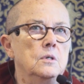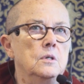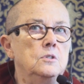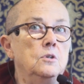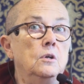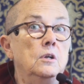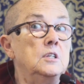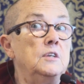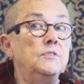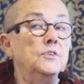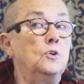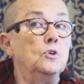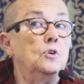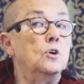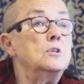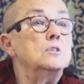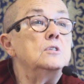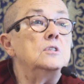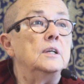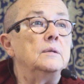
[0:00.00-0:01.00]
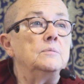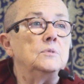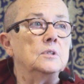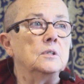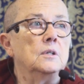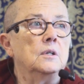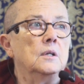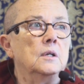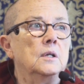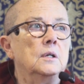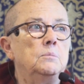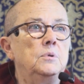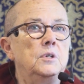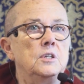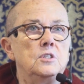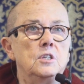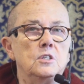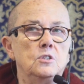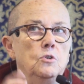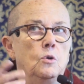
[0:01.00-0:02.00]
It's not a difficult concept, but
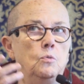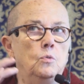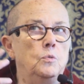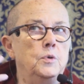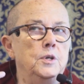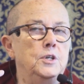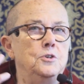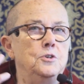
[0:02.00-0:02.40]
it's just not what we're